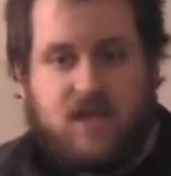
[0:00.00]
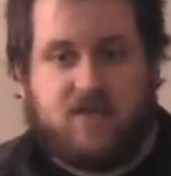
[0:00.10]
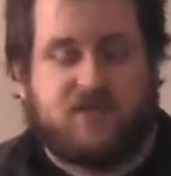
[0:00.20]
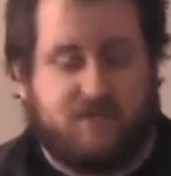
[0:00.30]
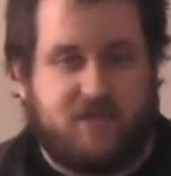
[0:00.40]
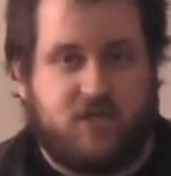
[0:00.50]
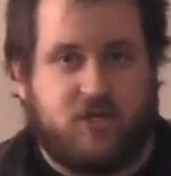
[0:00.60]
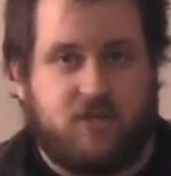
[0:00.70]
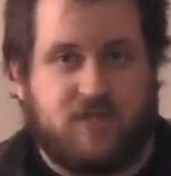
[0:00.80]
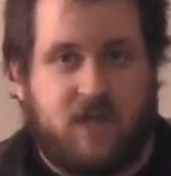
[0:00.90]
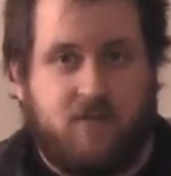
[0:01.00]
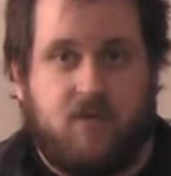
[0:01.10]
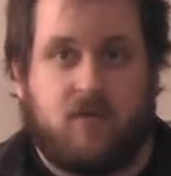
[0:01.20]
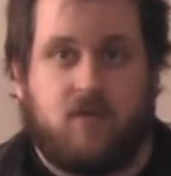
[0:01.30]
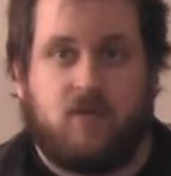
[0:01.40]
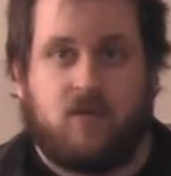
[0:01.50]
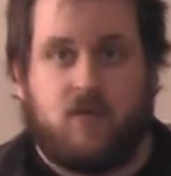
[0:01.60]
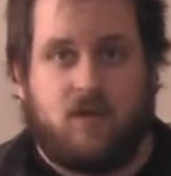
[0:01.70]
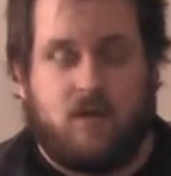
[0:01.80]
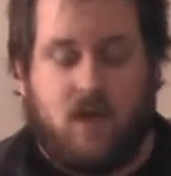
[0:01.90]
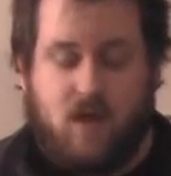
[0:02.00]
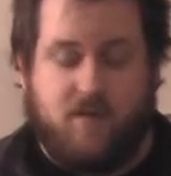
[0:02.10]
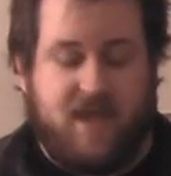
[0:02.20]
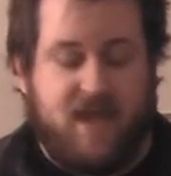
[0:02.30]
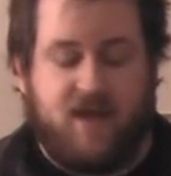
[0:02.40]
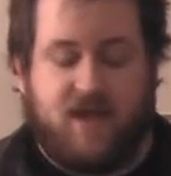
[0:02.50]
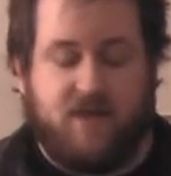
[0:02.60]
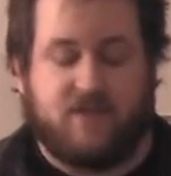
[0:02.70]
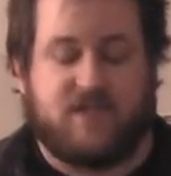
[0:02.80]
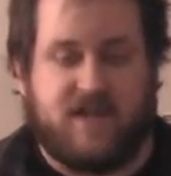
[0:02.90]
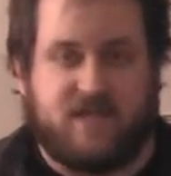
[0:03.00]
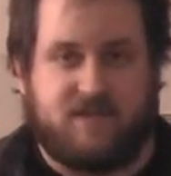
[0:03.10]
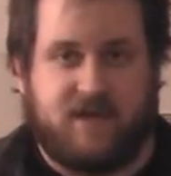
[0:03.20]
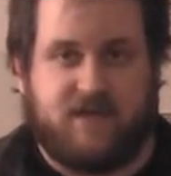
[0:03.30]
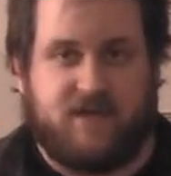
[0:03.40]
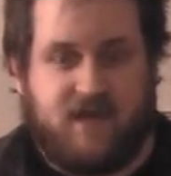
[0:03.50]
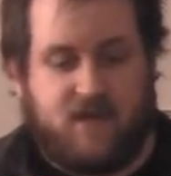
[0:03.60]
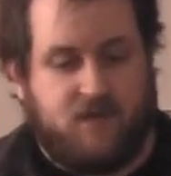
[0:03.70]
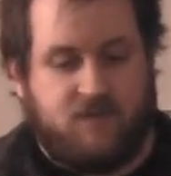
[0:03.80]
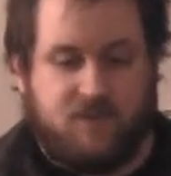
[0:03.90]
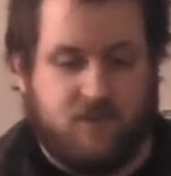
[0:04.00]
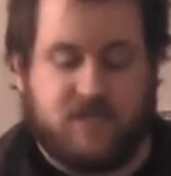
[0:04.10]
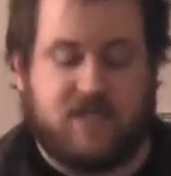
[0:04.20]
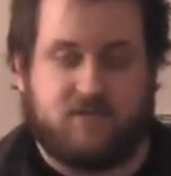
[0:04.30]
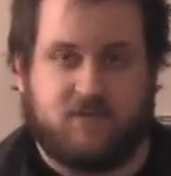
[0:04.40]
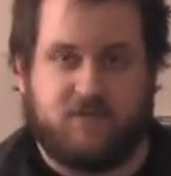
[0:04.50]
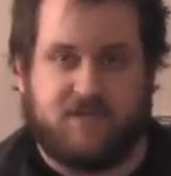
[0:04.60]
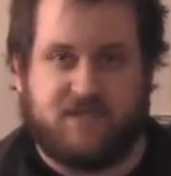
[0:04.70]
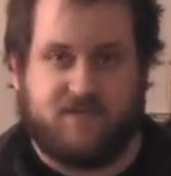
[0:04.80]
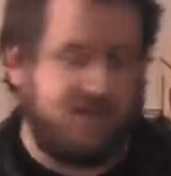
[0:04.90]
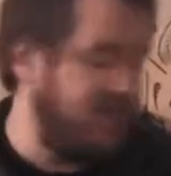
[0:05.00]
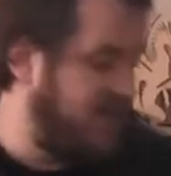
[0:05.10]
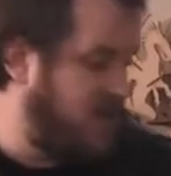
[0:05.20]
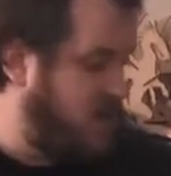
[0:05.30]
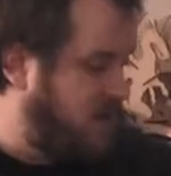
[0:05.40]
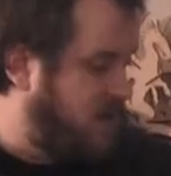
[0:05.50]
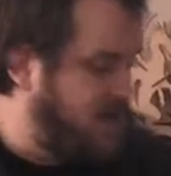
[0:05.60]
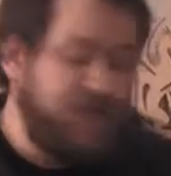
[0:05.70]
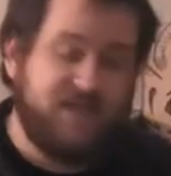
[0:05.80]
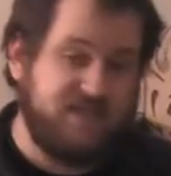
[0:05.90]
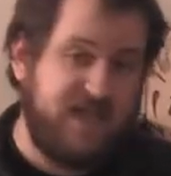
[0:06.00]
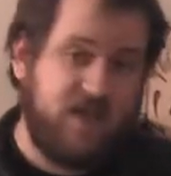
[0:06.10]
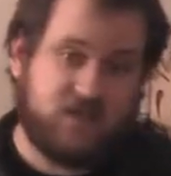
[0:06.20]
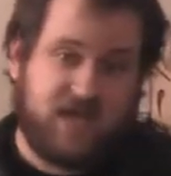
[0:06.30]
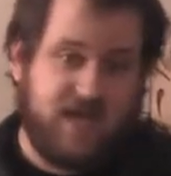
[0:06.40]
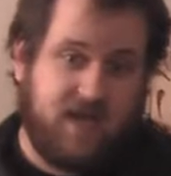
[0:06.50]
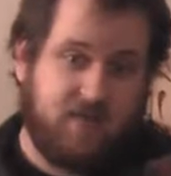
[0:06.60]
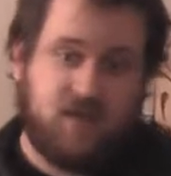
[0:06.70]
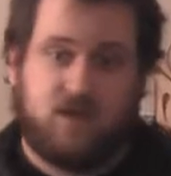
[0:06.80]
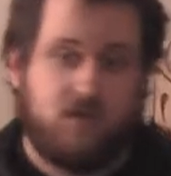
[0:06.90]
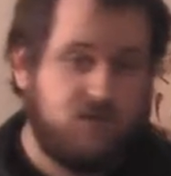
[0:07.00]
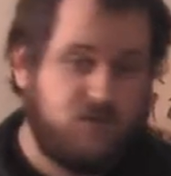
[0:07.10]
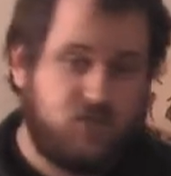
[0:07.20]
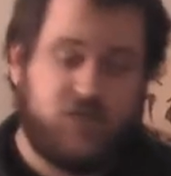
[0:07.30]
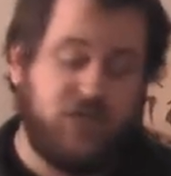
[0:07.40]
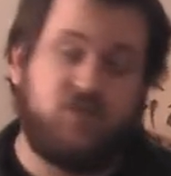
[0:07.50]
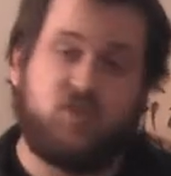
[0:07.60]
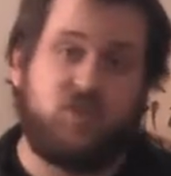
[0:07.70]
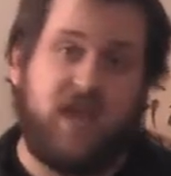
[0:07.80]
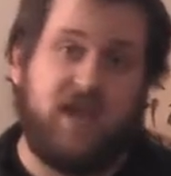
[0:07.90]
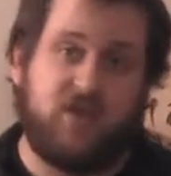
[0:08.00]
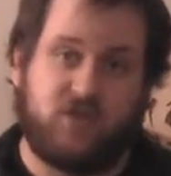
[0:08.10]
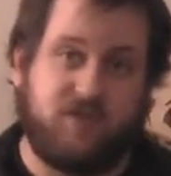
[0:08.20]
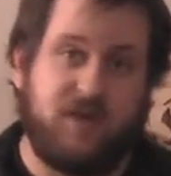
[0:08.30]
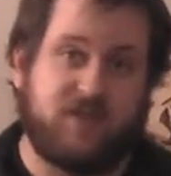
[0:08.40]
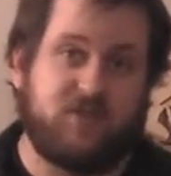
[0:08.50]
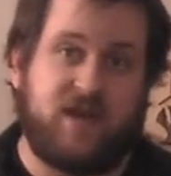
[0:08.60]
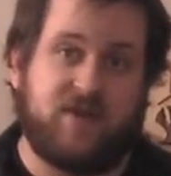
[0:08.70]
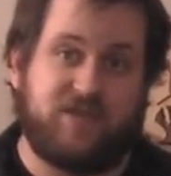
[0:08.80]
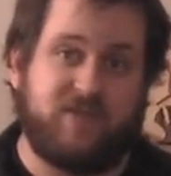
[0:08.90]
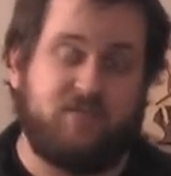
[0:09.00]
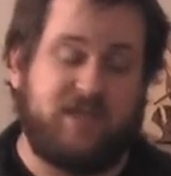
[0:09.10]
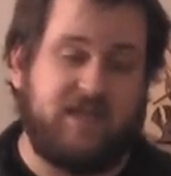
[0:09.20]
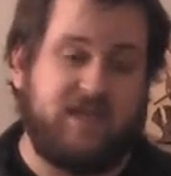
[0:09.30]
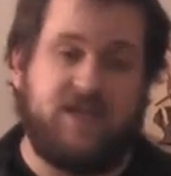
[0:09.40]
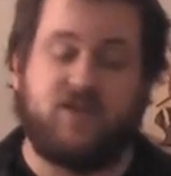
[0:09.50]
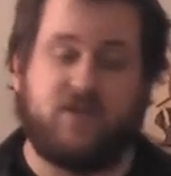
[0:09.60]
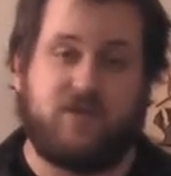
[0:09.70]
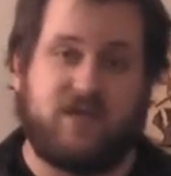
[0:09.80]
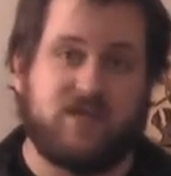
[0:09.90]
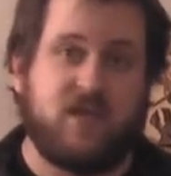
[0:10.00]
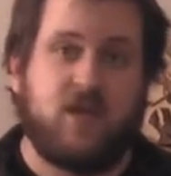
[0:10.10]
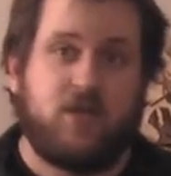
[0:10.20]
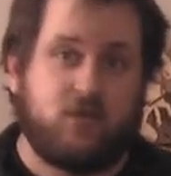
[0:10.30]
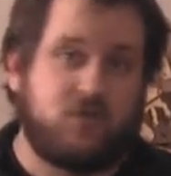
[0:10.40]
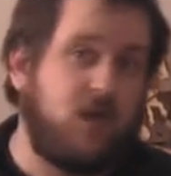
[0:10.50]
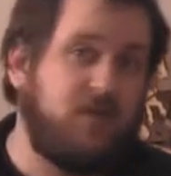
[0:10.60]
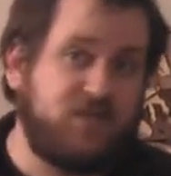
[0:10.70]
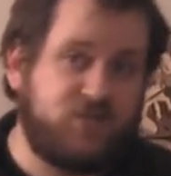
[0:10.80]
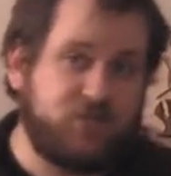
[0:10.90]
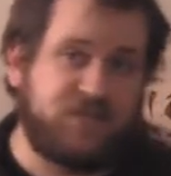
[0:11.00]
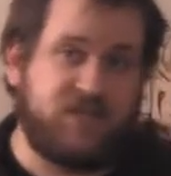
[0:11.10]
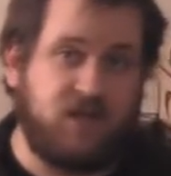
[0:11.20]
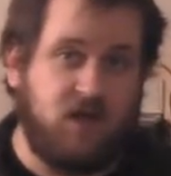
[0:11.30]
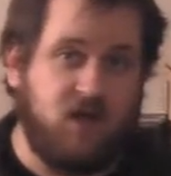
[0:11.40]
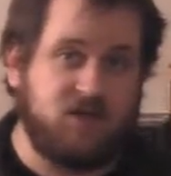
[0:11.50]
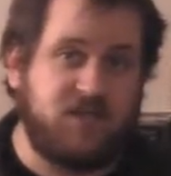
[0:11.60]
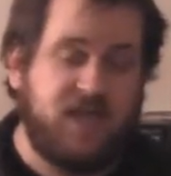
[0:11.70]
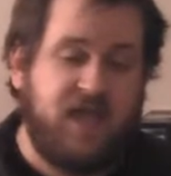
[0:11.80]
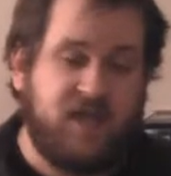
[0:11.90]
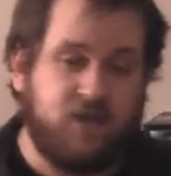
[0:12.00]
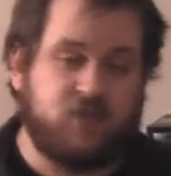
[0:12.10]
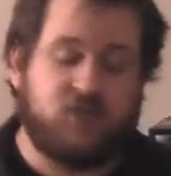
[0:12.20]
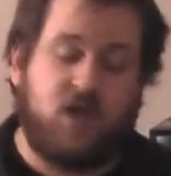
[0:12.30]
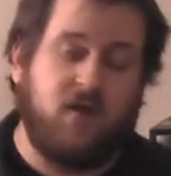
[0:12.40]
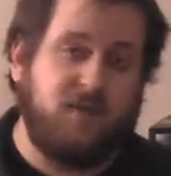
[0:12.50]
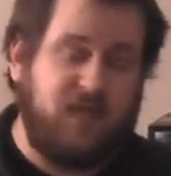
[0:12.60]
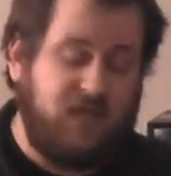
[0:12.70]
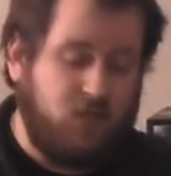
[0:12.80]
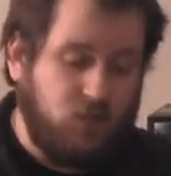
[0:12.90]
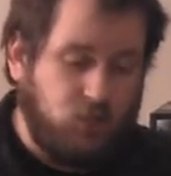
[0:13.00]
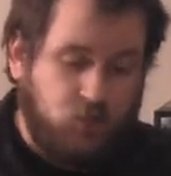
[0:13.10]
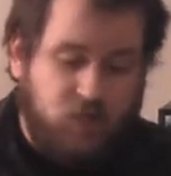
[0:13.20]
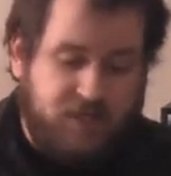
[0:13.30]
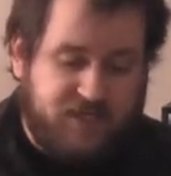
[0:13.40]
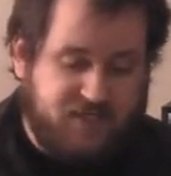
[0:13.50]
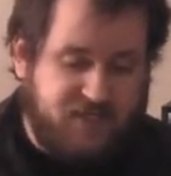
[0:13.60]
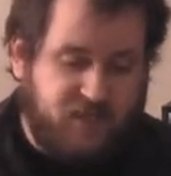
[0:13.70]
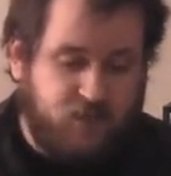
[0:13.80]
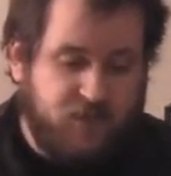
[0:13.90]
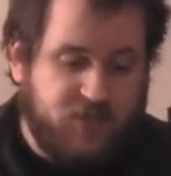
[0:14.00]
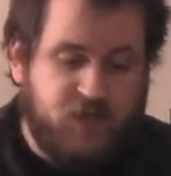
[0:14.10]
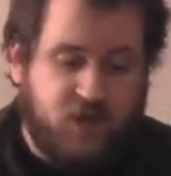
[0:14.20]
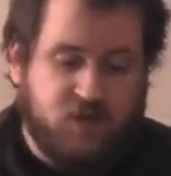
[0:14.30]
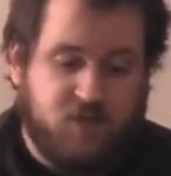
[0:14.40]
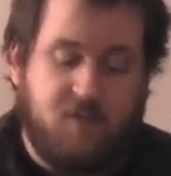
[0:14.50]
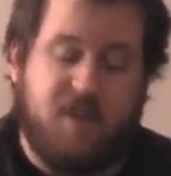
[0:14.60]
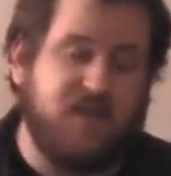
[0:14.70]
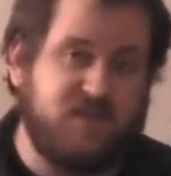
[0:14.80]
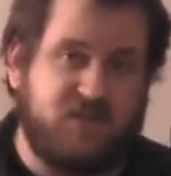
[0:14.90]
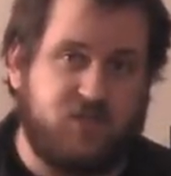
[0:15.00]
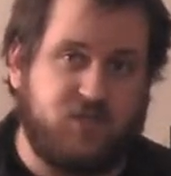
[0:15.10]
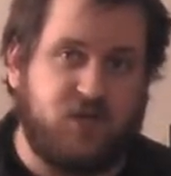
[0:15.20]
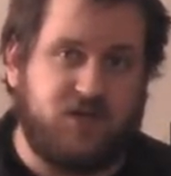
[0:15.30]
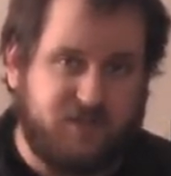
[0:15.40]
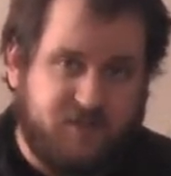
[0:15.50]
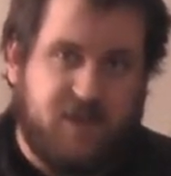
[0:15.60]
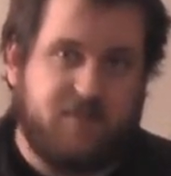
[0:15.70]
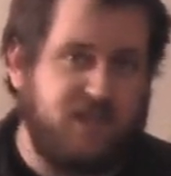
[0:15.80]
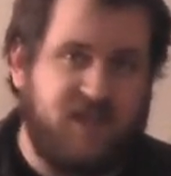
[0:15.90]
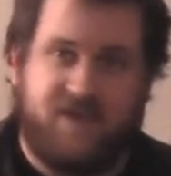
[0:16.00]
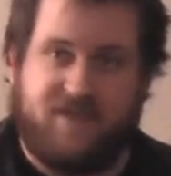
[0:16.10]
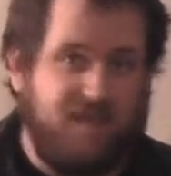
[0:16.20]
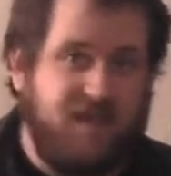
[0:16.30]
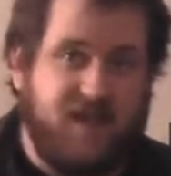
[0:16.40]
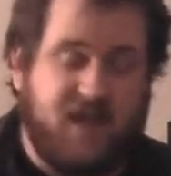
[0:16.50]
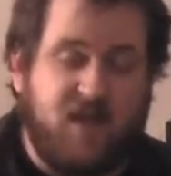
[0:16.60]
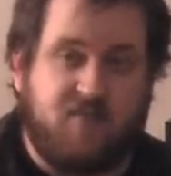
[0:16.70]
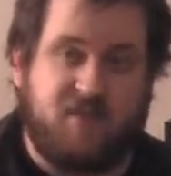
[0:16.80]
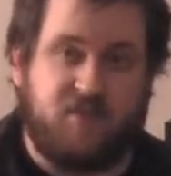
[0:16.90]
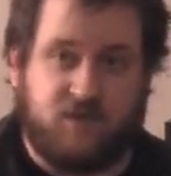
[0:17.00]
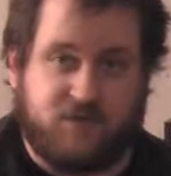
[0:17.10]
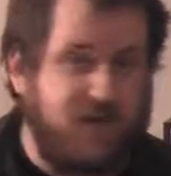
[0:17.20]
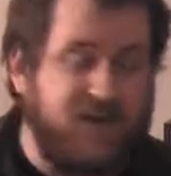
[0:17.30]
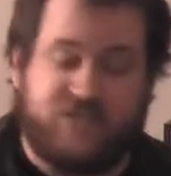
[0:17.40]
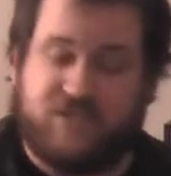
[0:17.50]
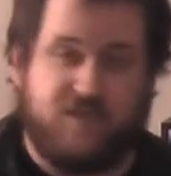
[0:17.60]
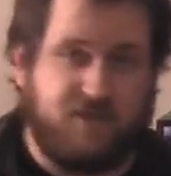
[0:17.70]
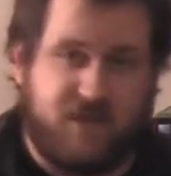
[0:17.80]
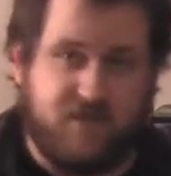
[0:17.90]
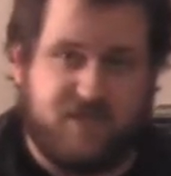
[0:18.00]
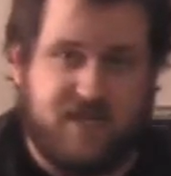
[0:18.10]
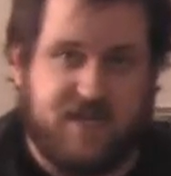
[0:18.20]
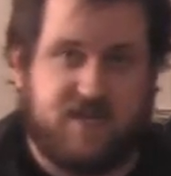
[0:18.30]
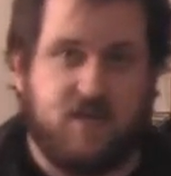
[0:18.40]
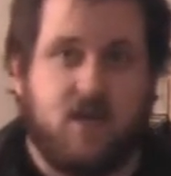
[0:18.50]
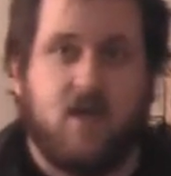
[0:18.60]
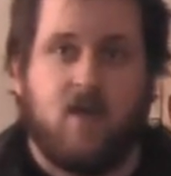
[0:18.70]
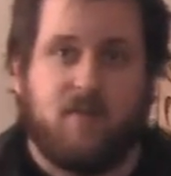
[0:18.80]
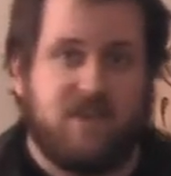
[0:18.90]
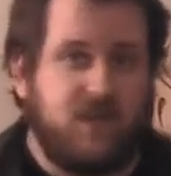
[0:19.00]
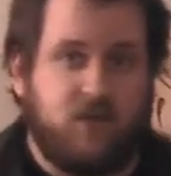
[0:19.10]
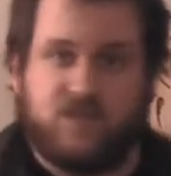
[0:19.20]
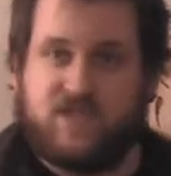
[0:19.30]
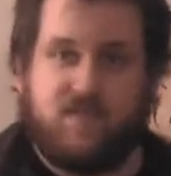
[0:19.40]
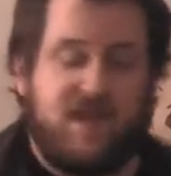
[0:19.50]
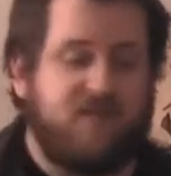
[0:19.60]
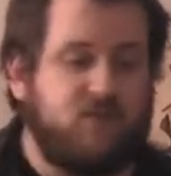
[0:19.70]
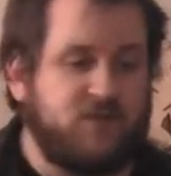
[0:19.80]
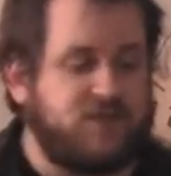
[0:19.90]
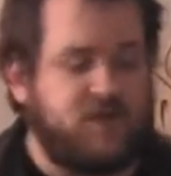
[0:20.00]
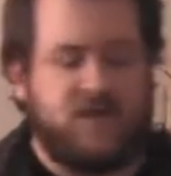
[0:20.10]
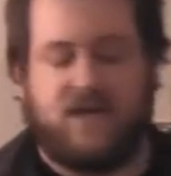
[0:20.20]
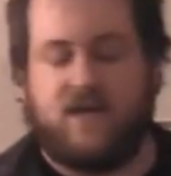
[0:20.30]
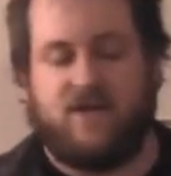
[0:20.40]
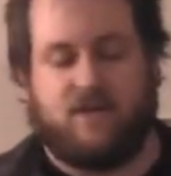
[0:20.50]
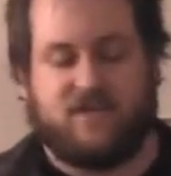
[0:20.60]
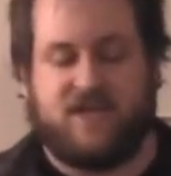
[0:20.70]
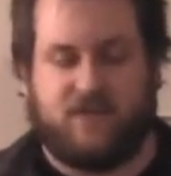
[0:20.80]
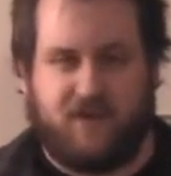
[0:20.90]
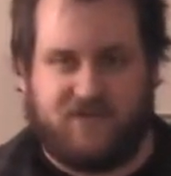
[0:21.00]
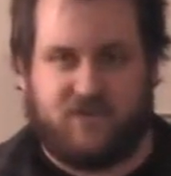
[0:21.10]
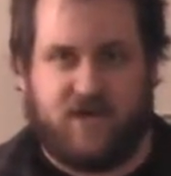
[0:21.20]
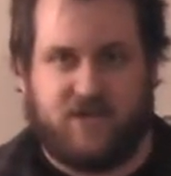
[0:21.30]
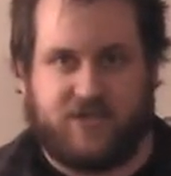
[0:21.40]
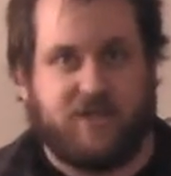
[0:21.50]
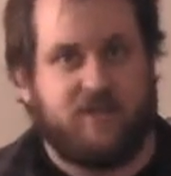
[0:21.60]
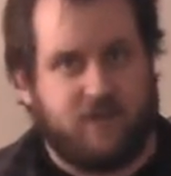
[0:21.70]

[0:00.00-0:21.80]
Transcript: Something shows up, oh man, I was not expecting that. There was not supposed to be something here. It is now time to change my strategy completely and do this. You saw me choosing cards, and you saw me look and see which cards would be best each turn, and sometimes they lined up as far as strategies, other times they didn't. But then you would see me afterwards going, oh, that was not the right strategy.